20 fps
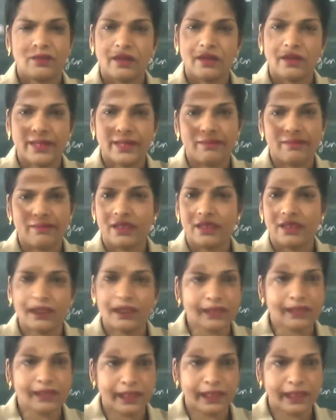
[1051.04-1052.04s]
gravity
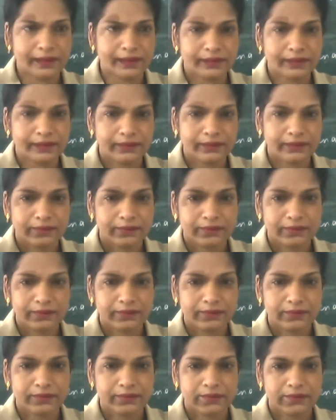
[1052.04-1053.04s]
is less,
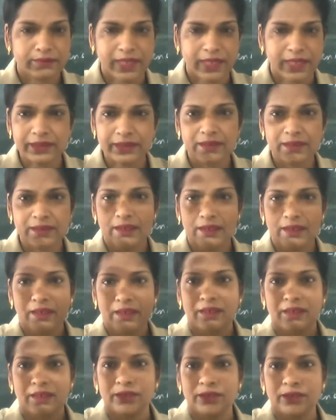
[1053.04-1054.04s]
right?
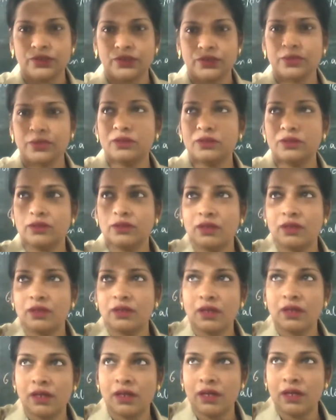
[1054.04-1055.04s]
So
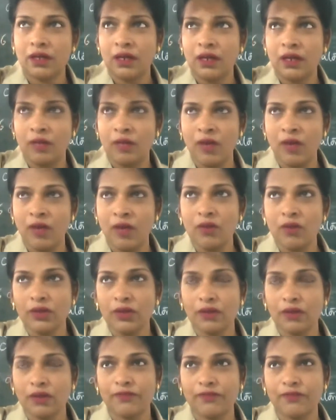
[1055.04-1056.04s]

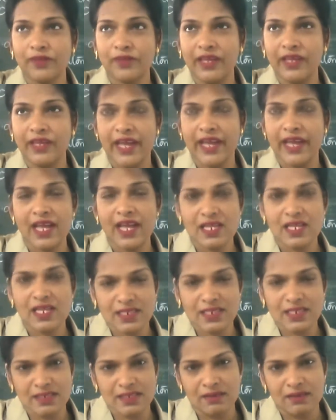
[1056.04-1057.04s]
amount of
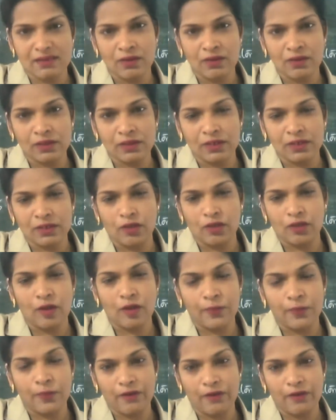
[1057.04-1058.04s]
gas on the
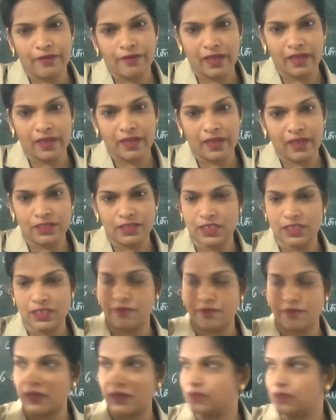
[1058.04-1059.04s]
top of a hill
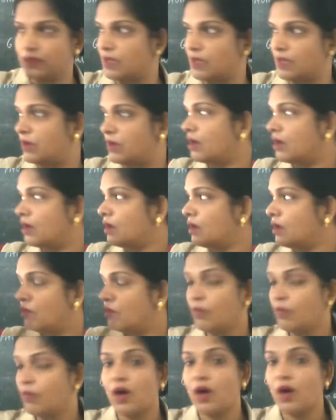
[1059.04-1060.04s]
station, for example,
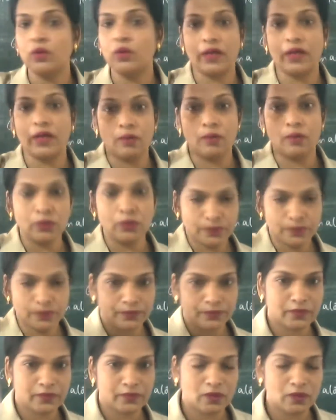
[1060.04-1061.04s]
Mount Abu
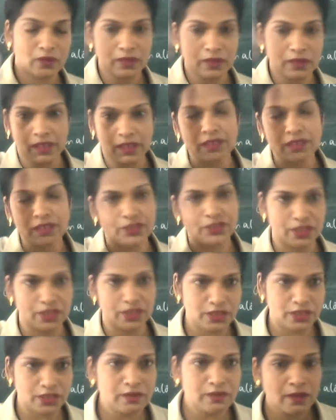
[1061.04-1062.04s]
on the hill
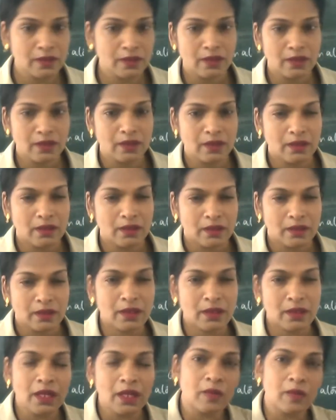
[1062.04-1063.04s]
station,
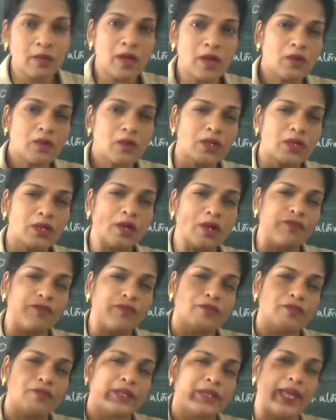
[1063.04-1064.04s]
the amount
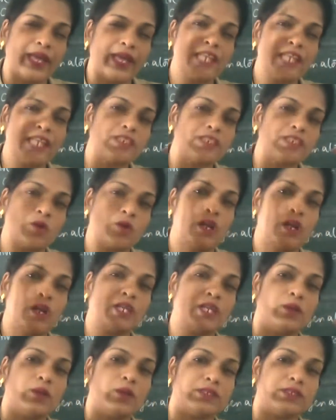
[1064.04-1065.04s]
of gas
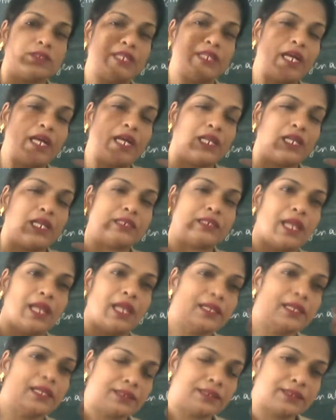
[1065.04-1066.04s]
molecules there is
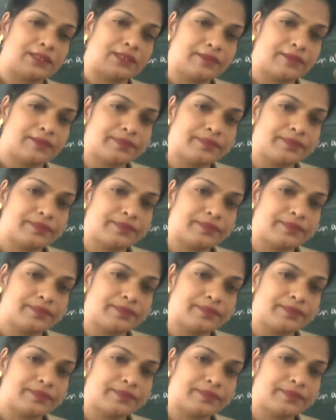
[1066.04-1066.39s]
less,